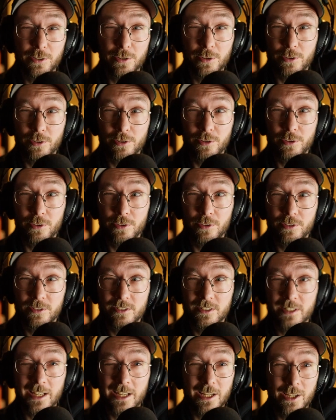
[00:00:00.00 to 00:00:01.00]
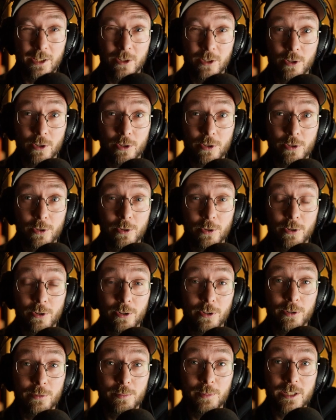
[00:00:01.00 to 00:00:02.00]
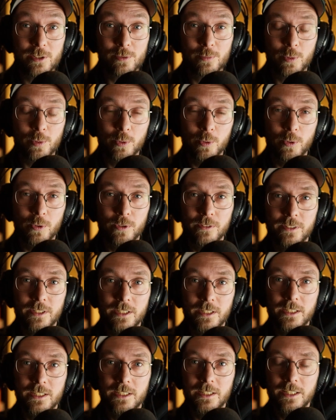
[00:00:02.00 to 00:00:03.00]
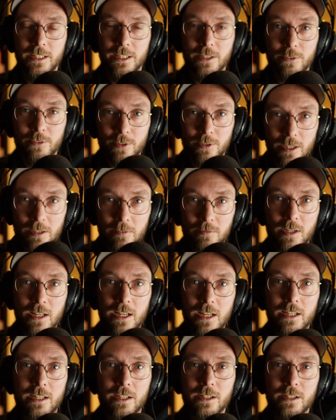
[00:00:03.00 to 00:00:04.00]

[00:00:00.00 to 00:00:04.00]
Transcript: second or third biggest pool. Then we have like